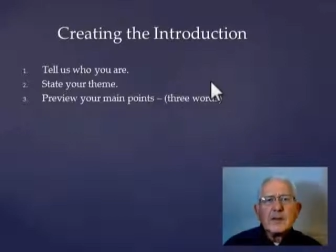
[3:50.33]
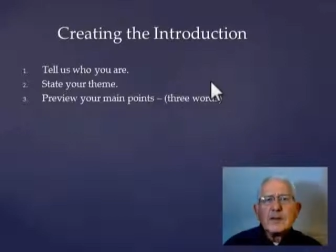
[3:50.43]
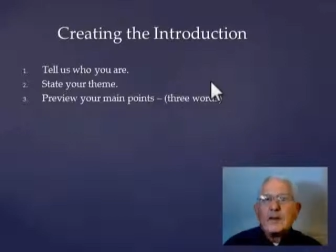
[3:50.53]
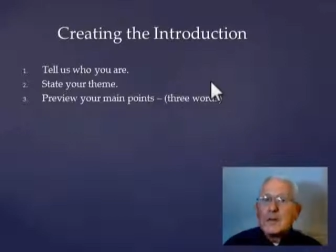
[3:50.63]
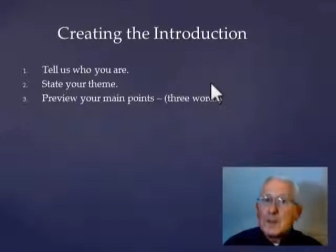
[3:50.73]

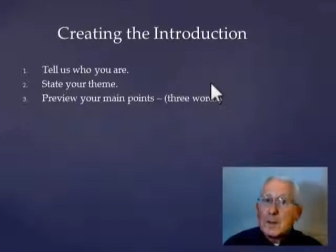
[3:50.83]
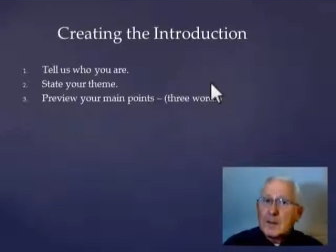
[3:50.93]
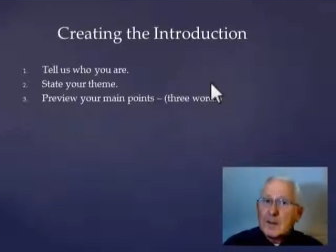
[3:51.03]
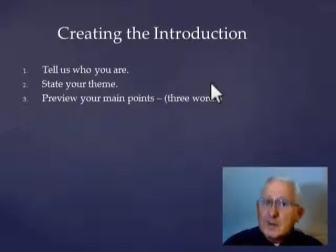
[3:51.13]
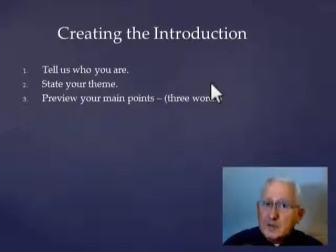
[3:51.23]
Now,
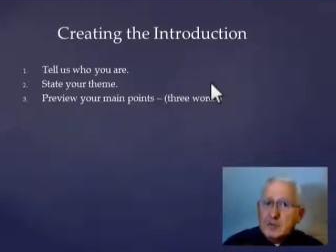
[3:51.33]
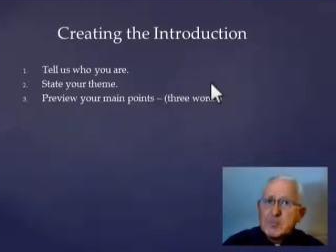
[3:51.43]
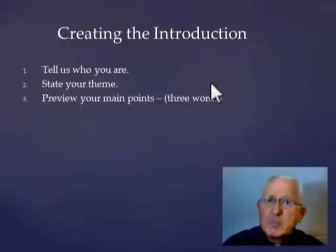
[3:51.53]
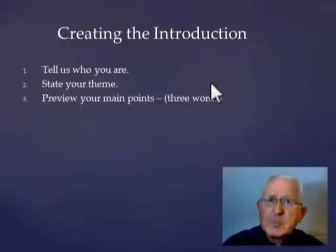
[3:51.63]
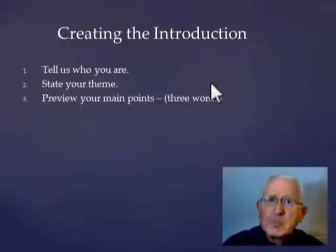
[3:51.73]
I've just
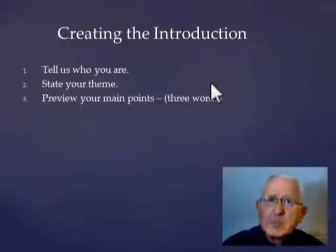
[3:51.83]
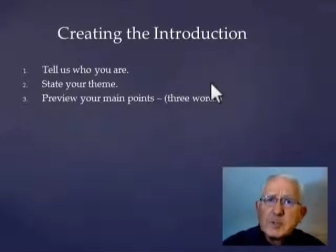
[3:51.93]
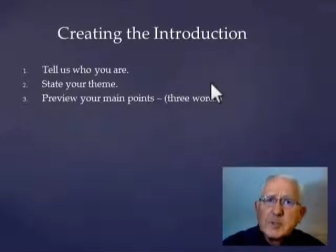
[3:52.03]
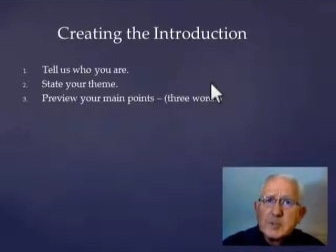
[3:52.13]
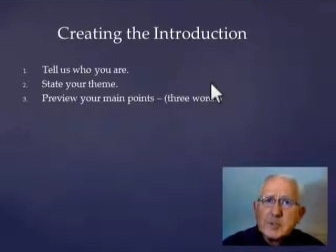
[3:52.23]
mentioned
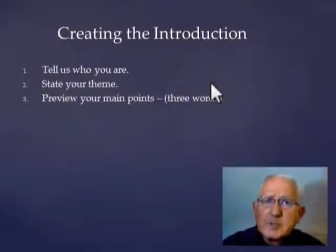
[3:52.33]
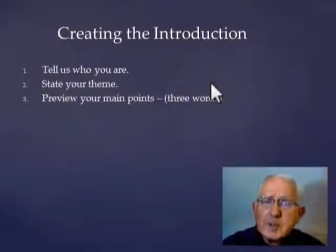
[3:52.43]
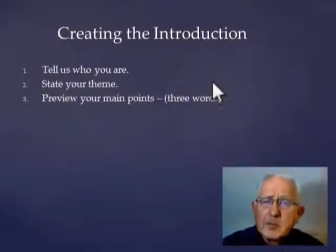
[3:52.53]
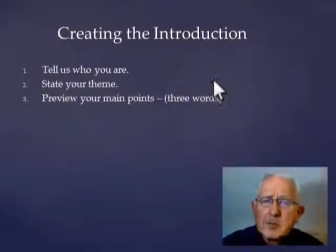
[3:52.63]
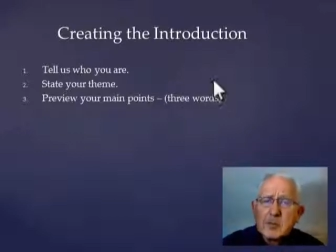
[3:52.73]
3 words, and
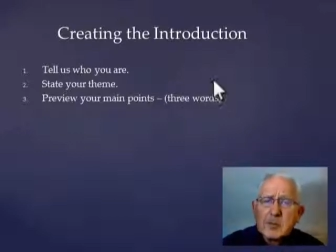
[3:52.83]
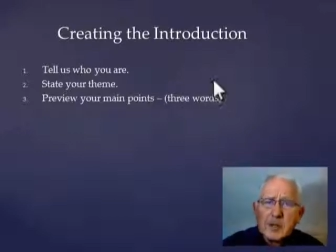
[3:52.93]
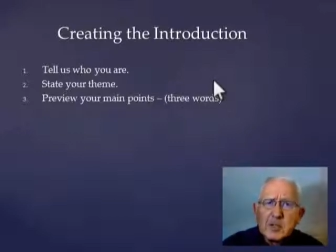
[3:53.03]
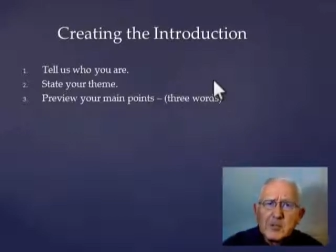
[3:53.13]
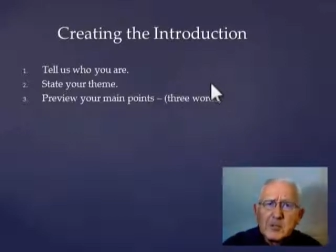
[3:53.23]
I'm going to
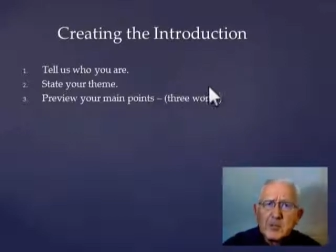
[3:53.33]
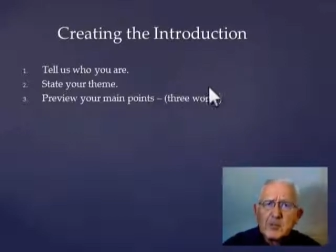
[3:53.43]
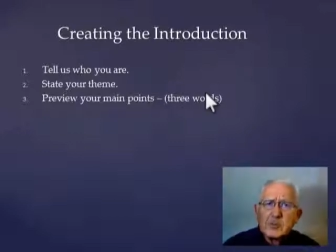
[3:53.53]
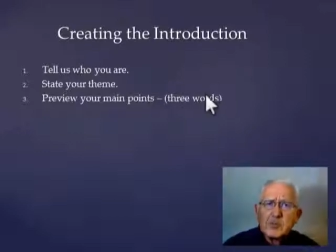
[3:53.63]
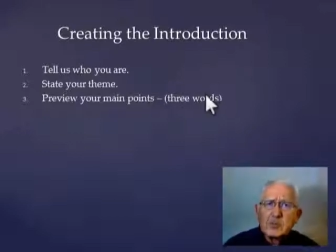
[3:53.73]
talk to you about
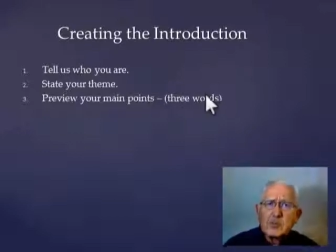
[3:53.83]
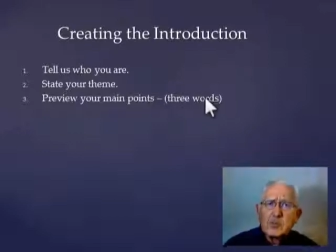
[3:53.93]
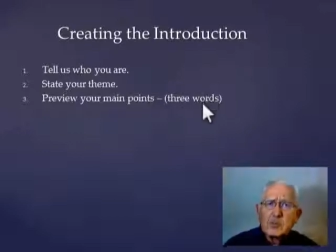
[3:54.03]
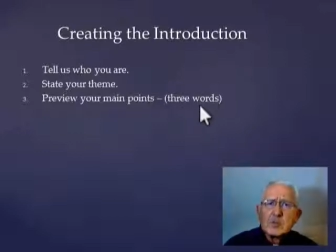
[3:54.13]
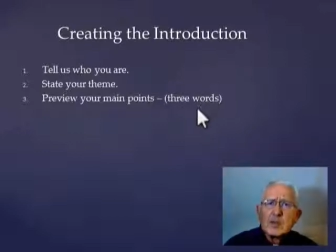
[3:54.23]
those 3
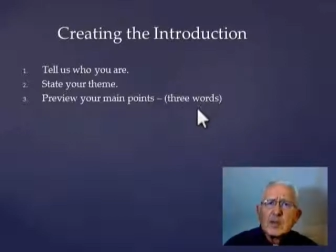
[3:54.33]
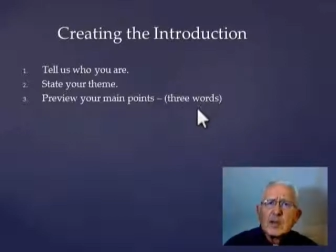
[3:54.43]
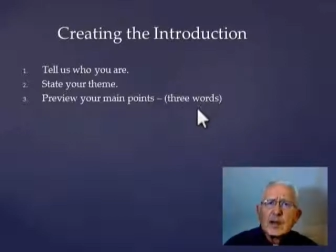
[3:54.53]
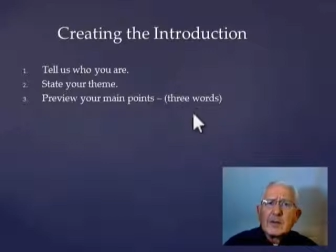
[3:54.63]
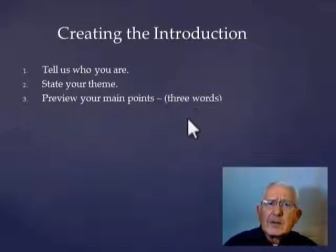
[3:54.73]
words.
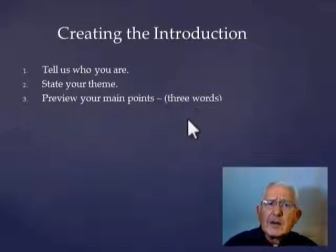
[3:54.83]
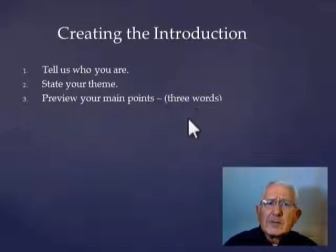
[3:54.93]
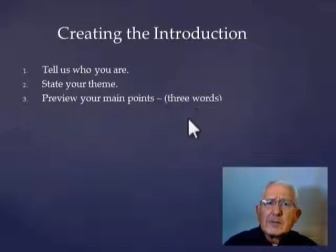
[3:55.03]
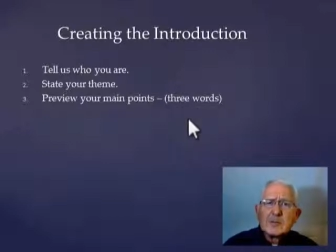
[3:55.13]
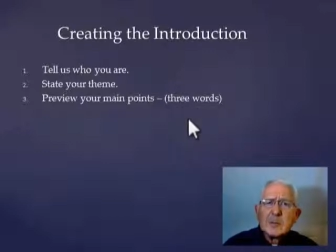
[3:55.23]

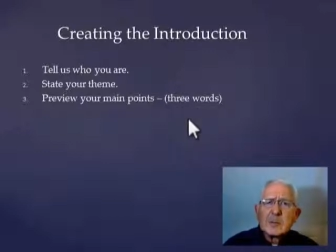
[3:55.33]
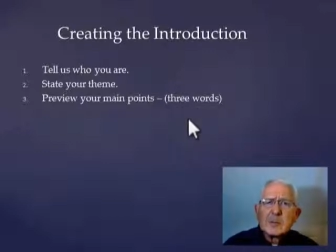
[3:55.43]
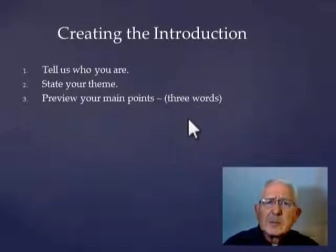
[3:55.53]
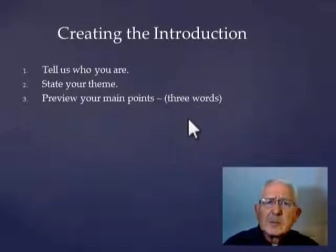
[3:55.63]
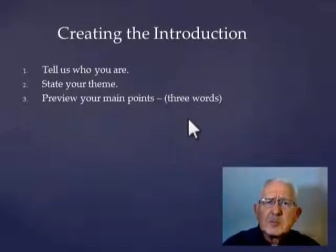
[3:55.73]
I'll talk
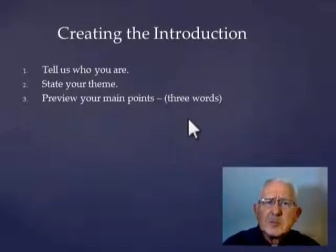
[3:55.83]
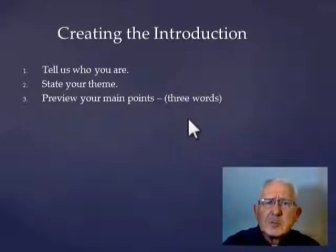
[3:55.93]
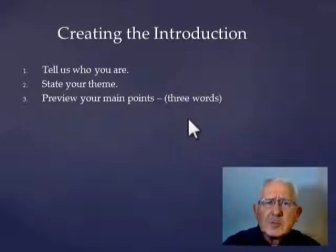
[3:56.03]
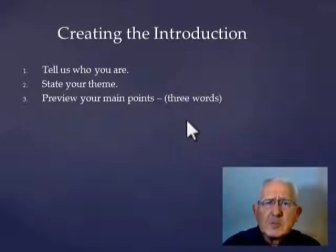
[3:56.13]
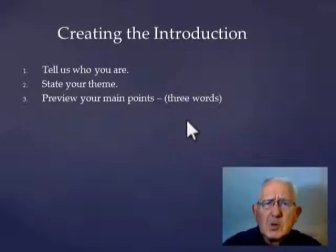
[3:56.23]
to you in
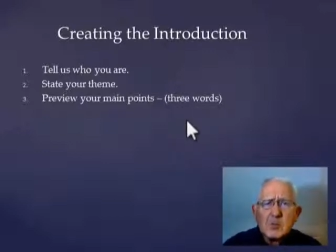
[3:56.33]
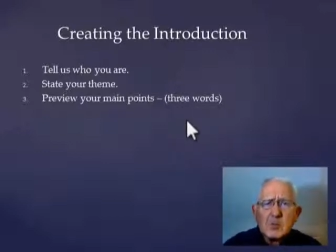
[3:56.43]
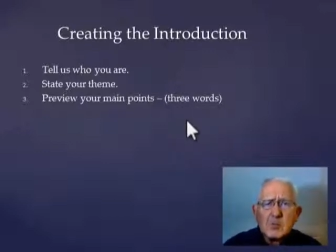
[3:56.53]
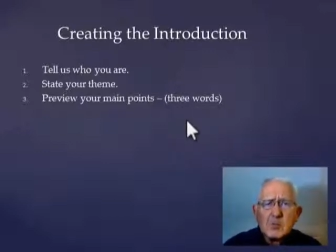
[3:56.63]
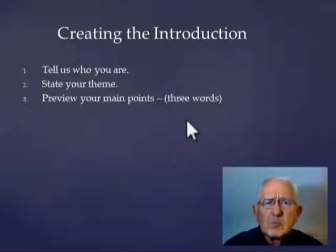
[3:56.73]
just a moment.
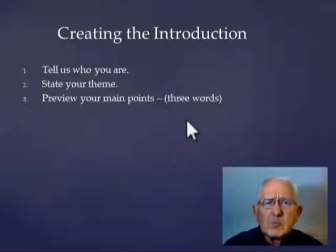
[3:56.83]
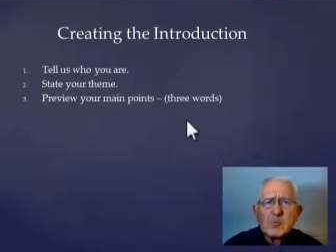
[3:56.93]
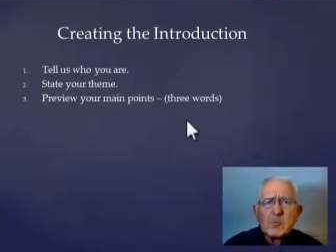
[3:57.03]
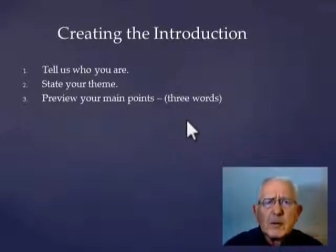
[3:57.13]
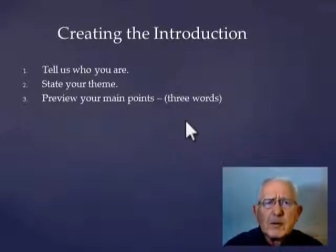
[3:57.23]
We'll
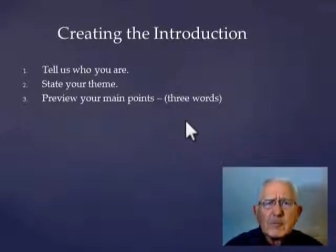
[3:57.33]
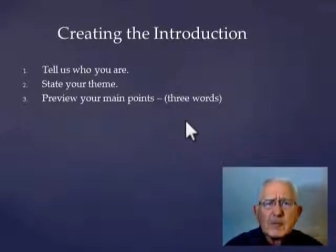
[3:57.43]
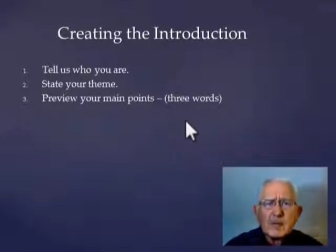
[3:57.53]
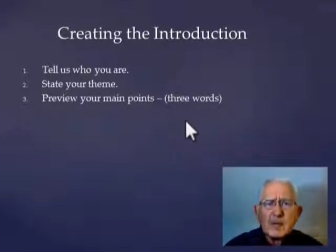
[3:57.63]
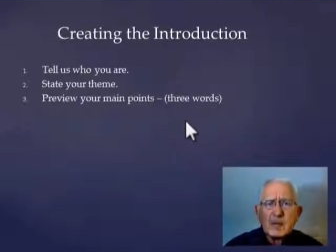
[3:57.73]
move on
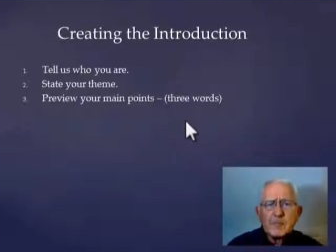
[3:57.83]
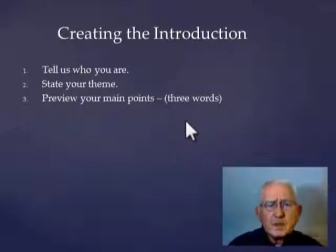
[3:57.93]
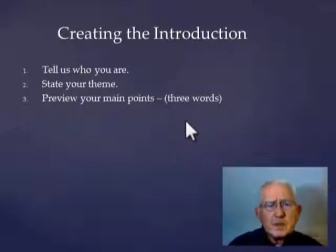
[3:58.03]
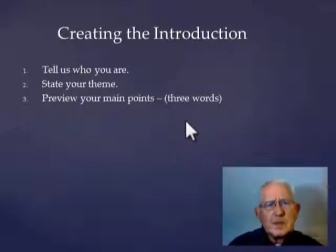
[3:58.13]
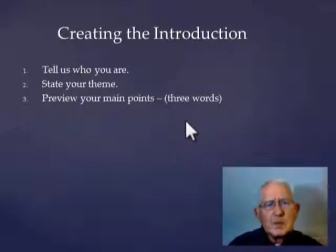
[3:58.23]
right now.
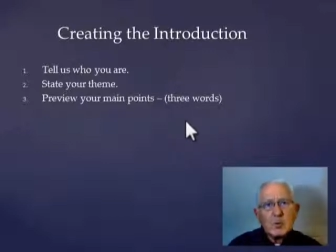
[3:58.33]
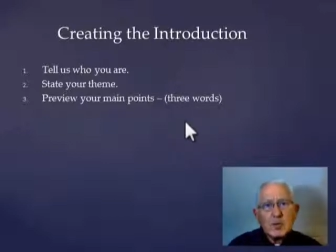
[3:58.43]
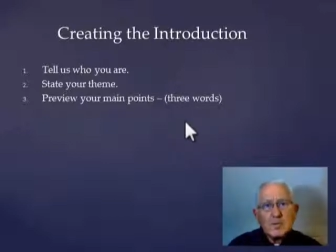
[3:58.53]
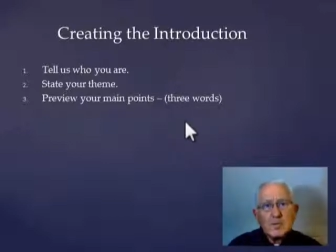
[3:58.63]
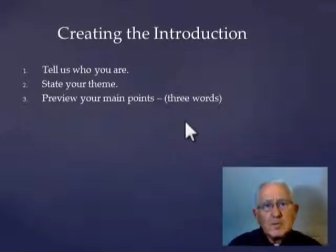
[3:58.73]
Now, what
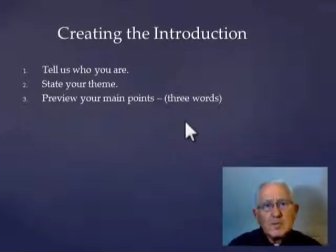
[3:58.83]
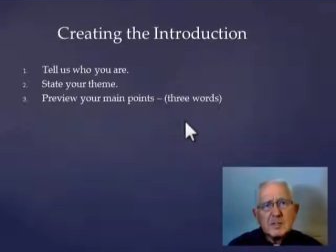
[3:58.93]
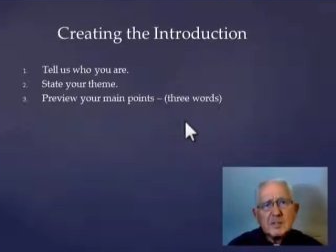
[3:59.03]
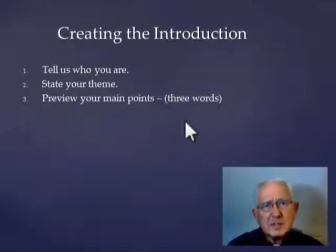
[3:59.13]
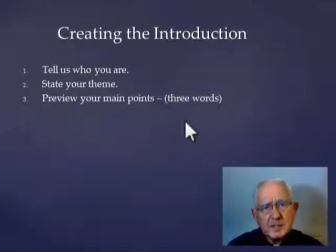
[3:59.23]
I've just
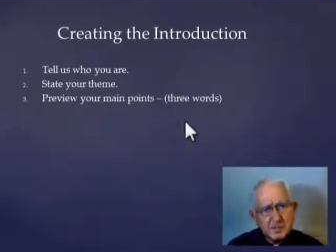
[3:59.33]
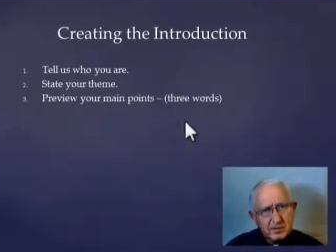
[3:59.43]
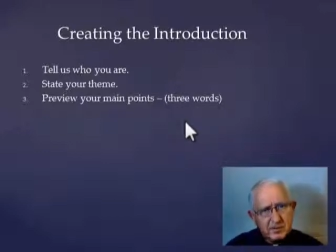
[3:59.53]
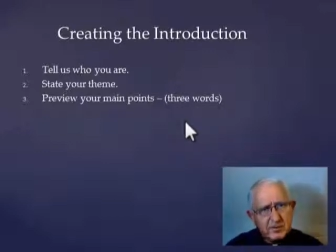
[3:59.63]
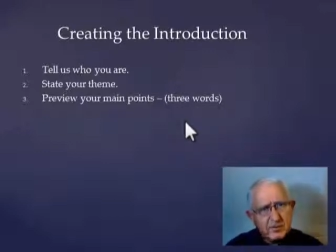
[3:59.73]
done is I've
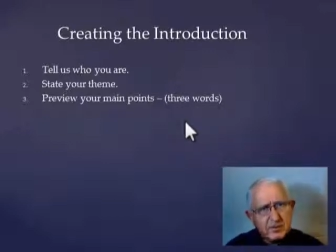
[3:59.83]
done a